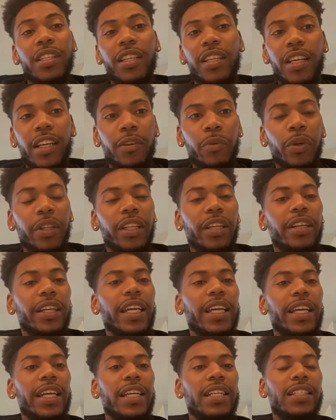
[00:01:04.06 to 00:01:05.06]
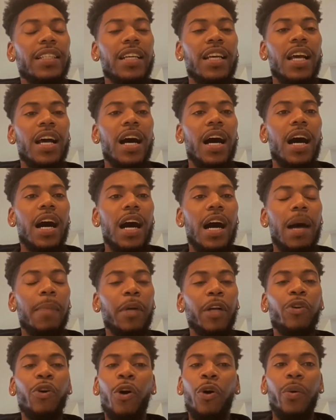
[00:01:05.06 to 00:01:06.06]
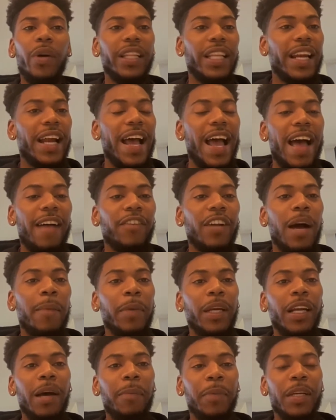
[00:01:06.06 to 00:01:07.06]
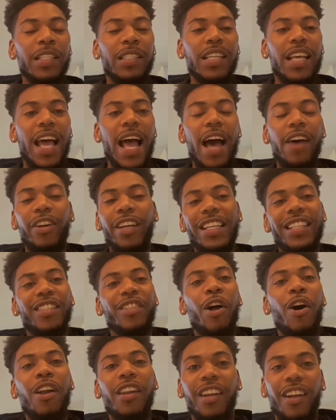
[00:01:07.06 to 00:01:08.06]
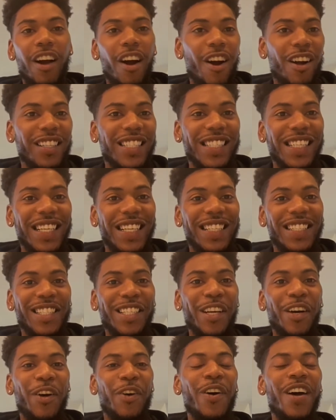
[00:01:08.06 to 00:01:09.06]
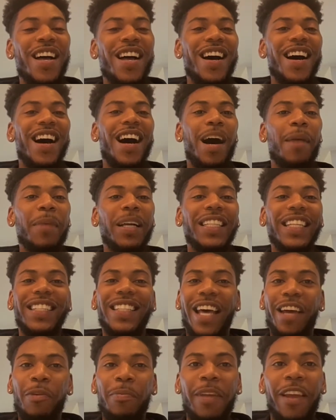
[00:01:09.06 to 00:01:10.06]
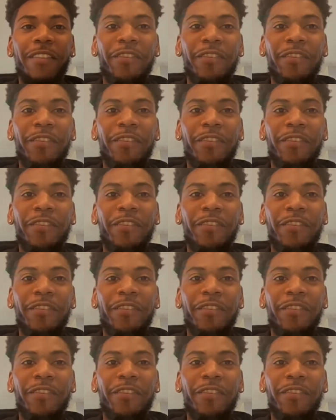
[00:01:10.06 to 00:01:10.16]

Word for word: to cook with your kids. A cool one that I have coming up is how to install a car seat. So I think that'll be a